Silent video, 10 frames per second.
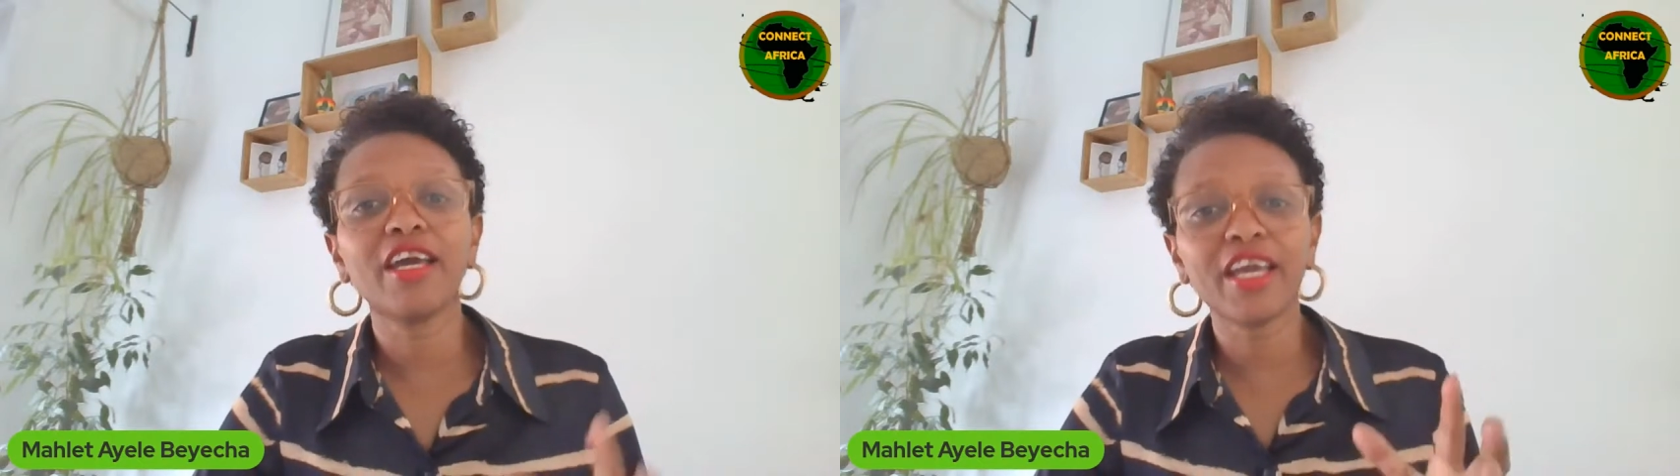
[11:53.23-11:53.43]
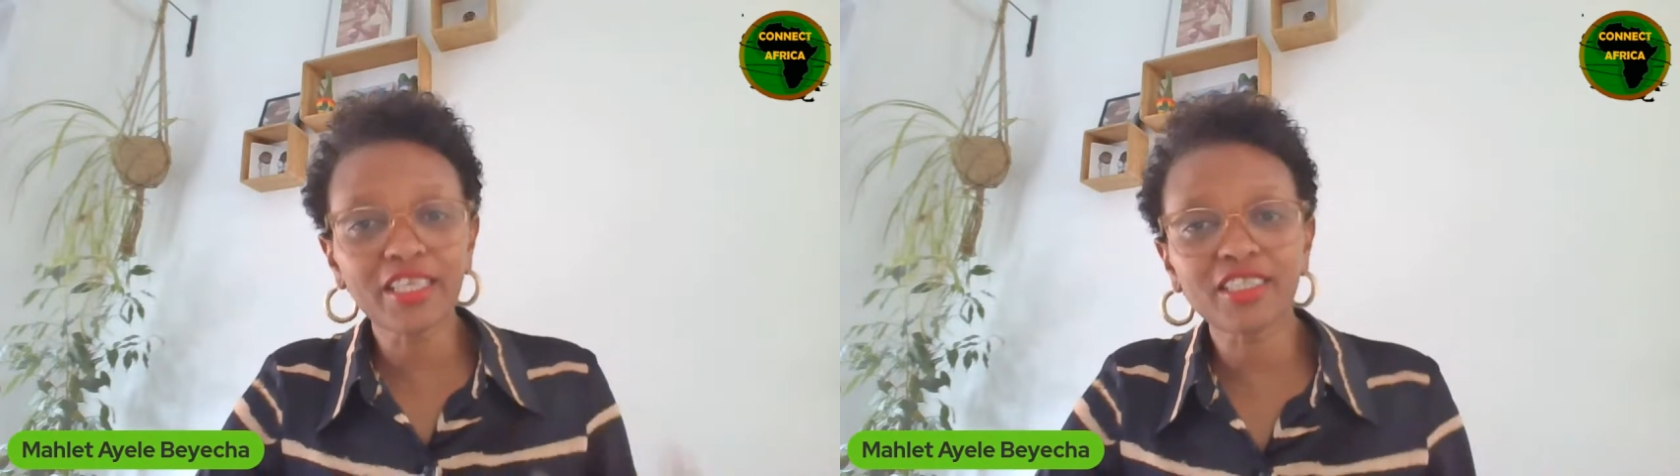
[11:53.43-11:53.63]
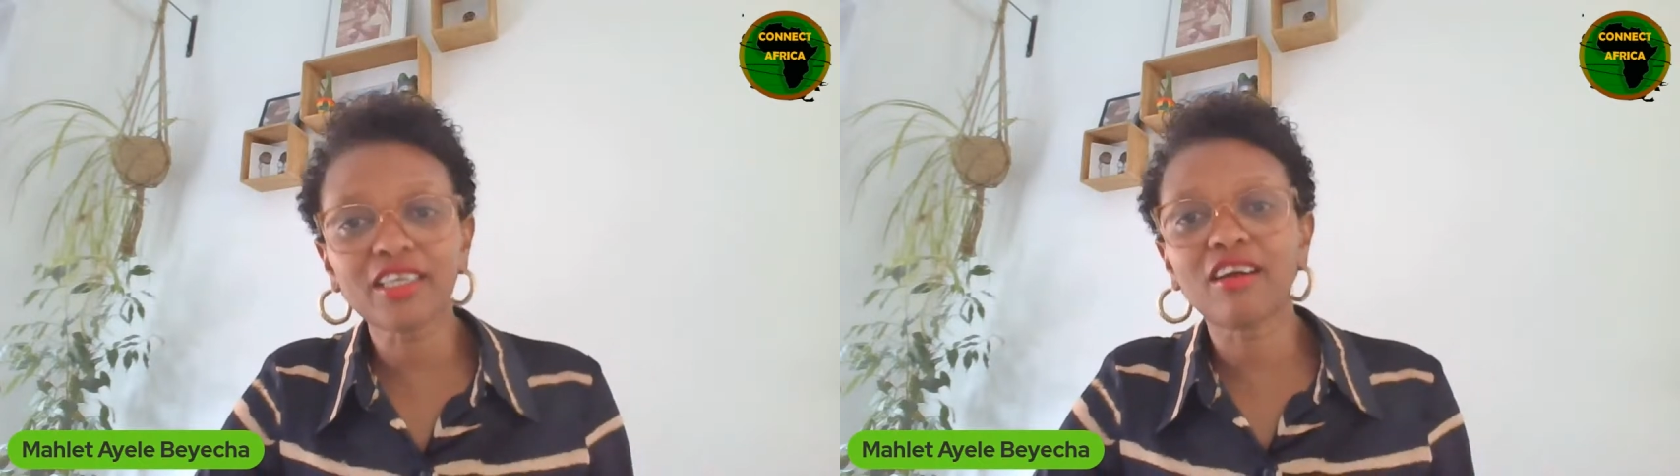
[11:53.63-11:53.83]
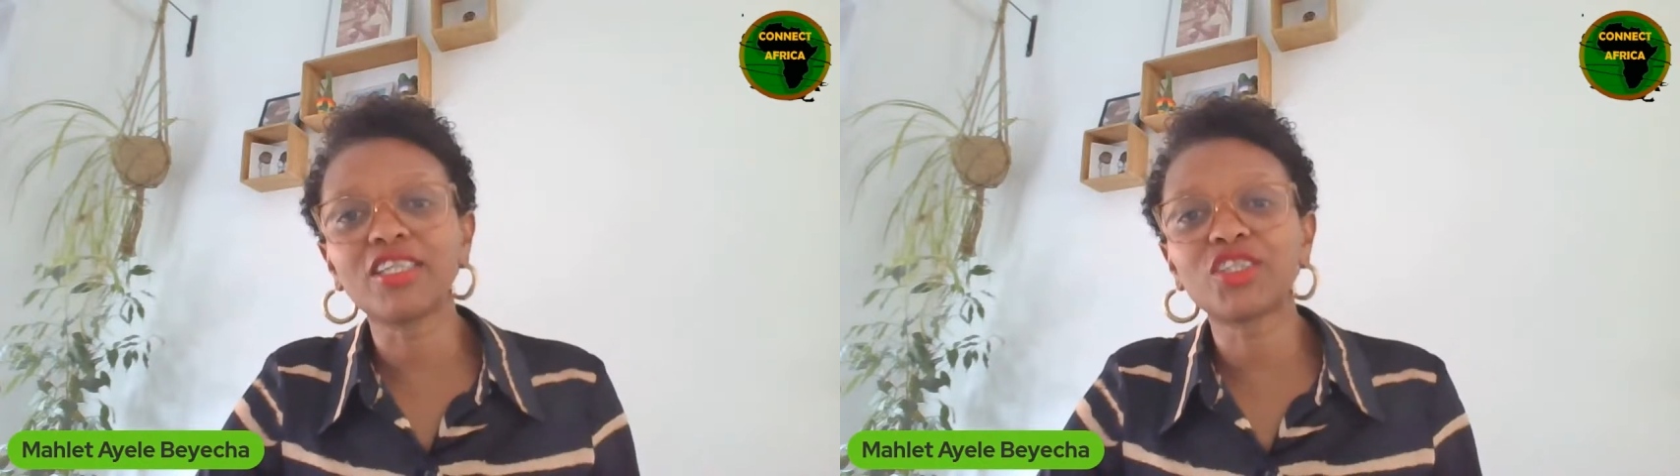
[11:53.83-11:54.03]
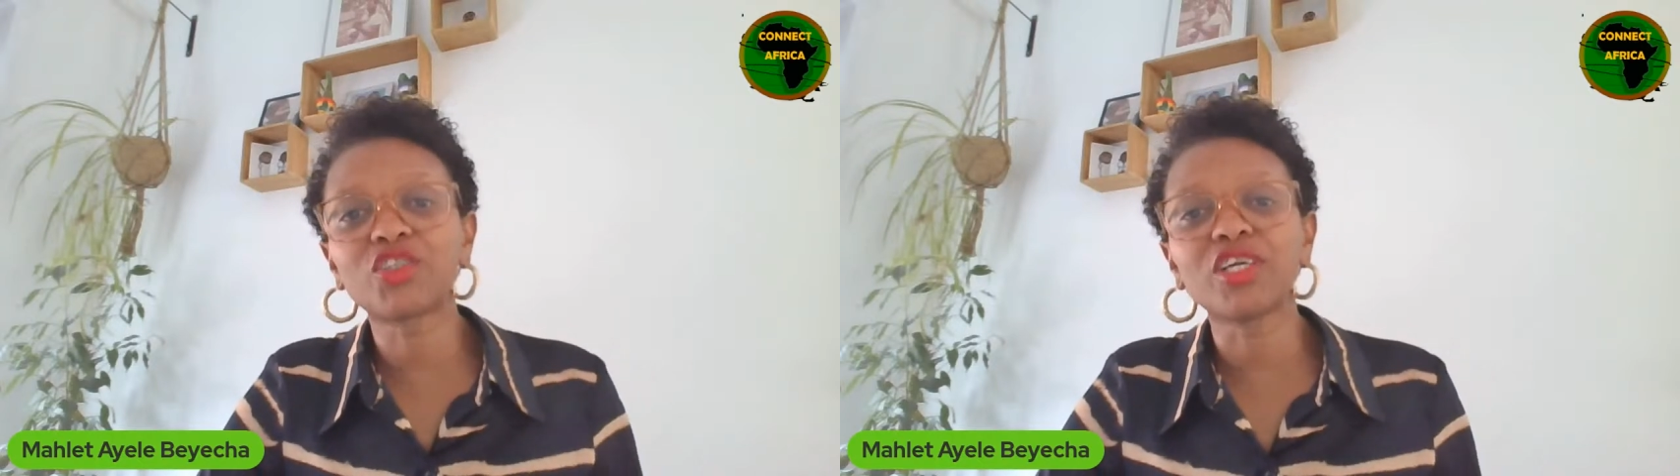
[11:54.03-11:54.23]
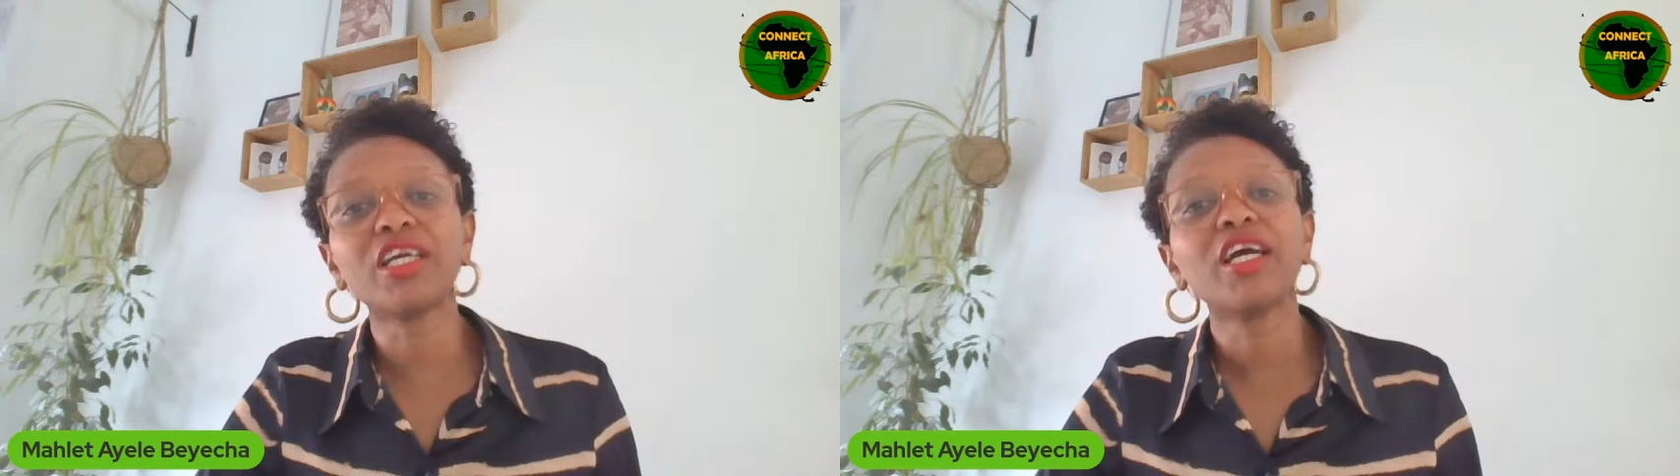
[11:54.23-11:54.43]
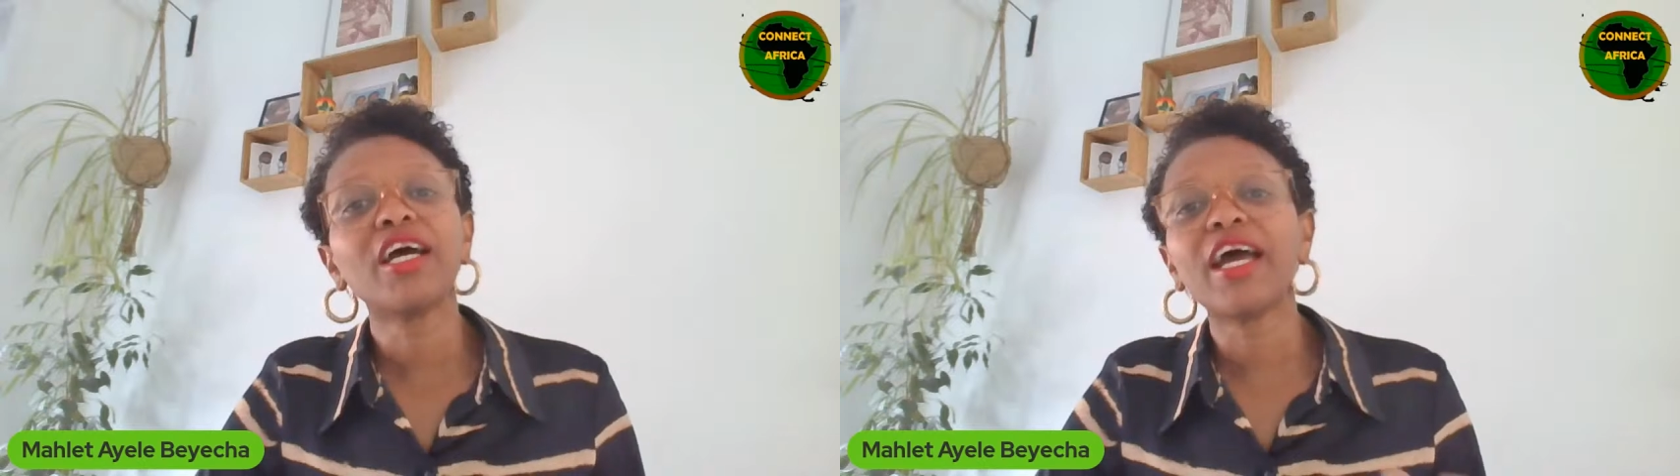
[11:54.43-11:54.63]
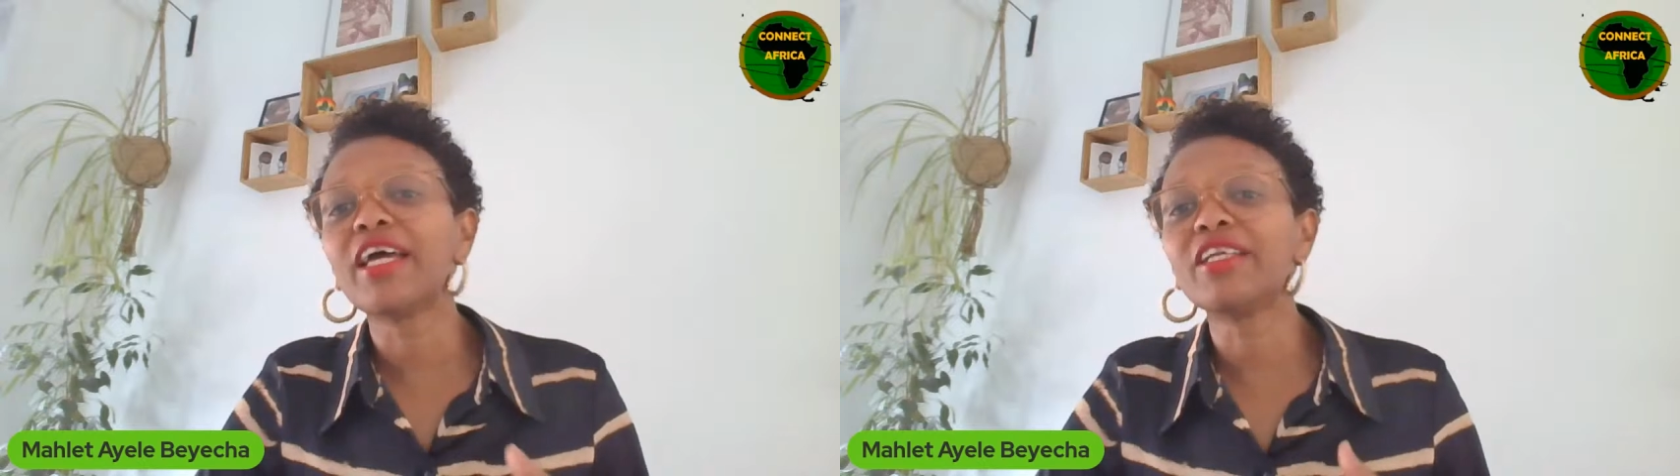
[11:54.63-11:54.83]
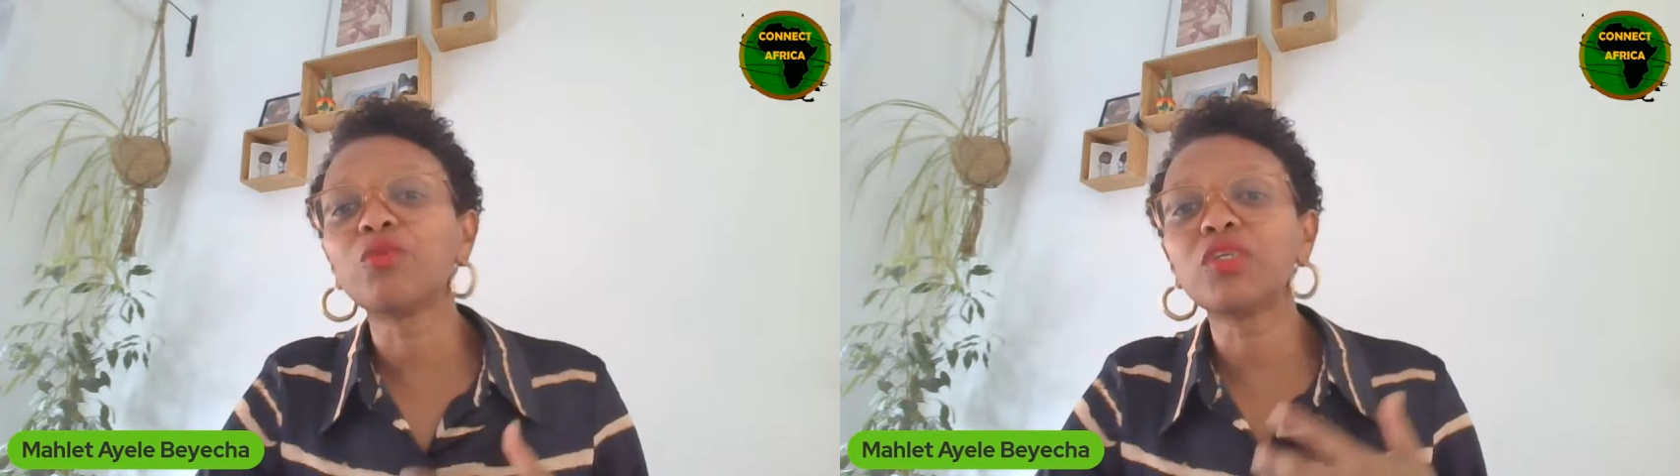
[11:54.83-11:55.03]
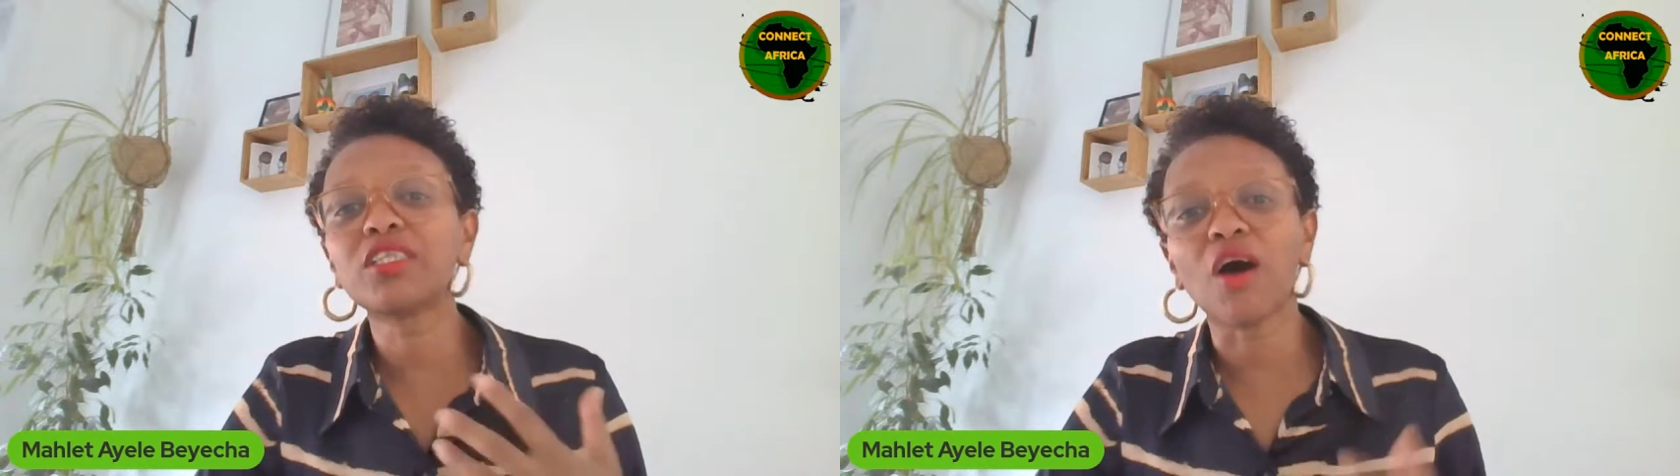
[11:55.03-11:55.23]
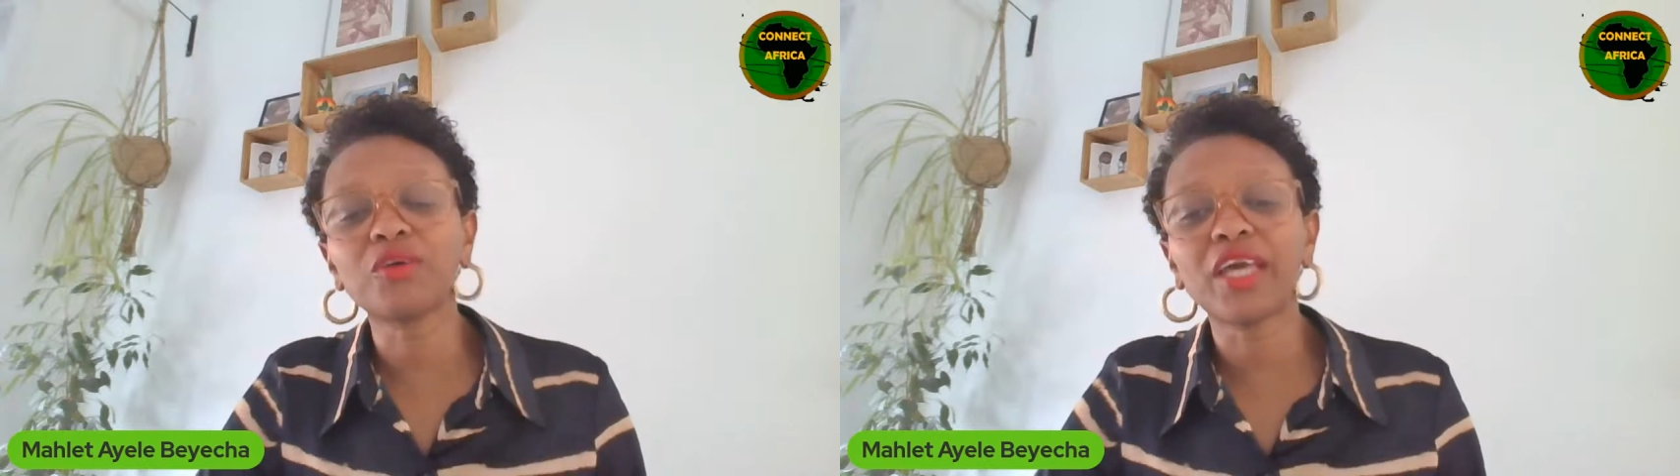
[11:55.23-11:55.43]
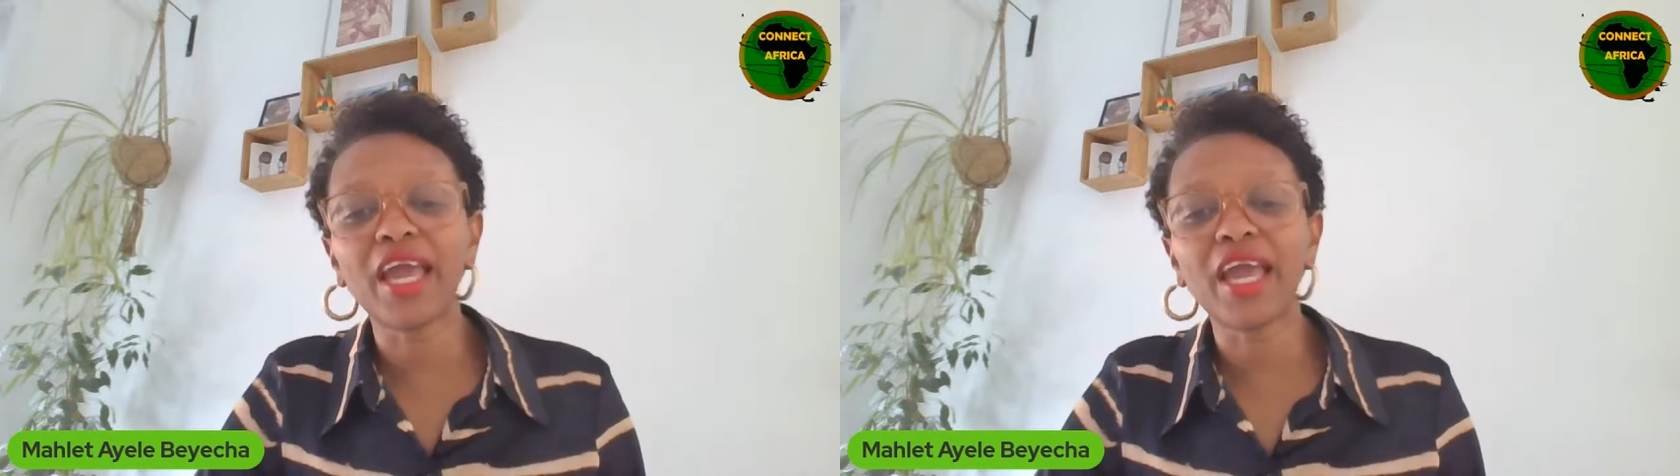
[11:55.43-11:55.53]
in the country and without